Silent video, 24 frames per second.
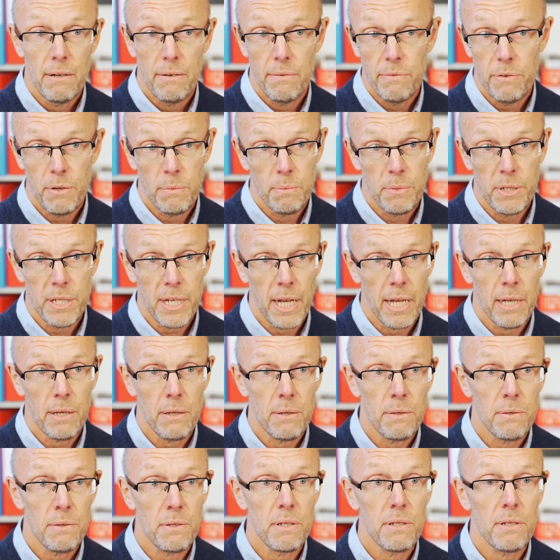from
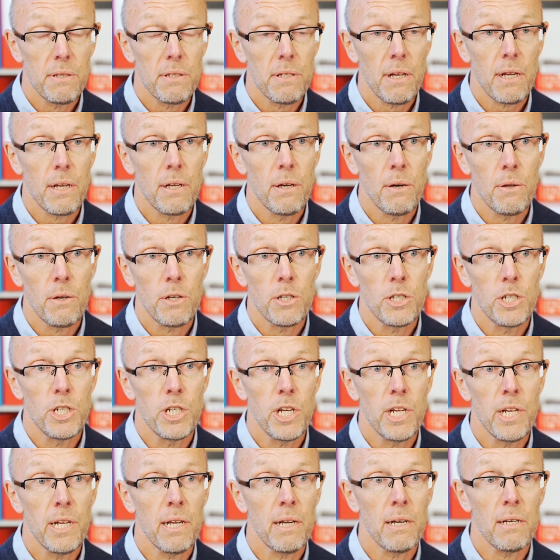sales,
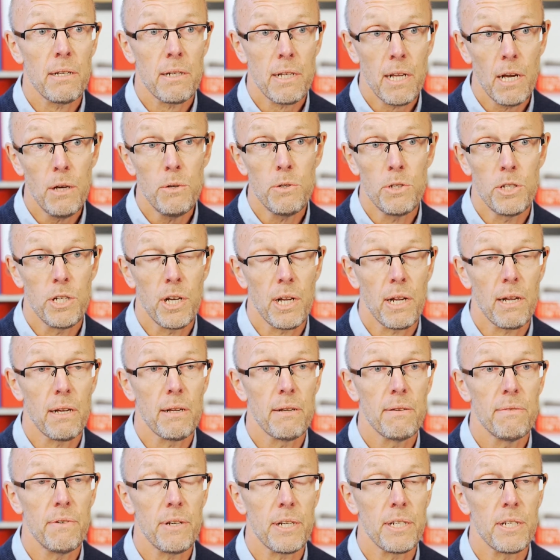psychology, and coaching,
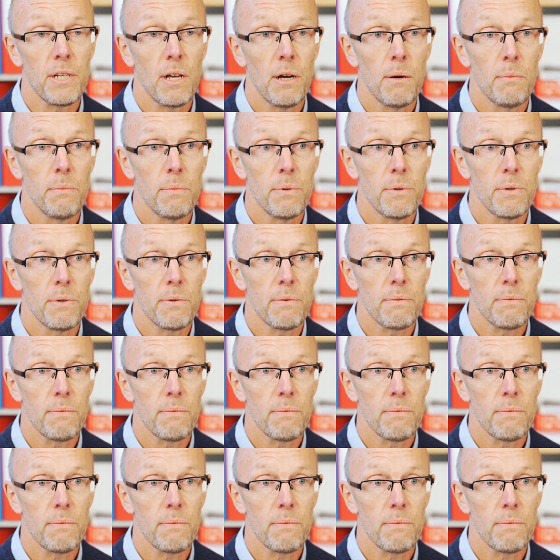for example.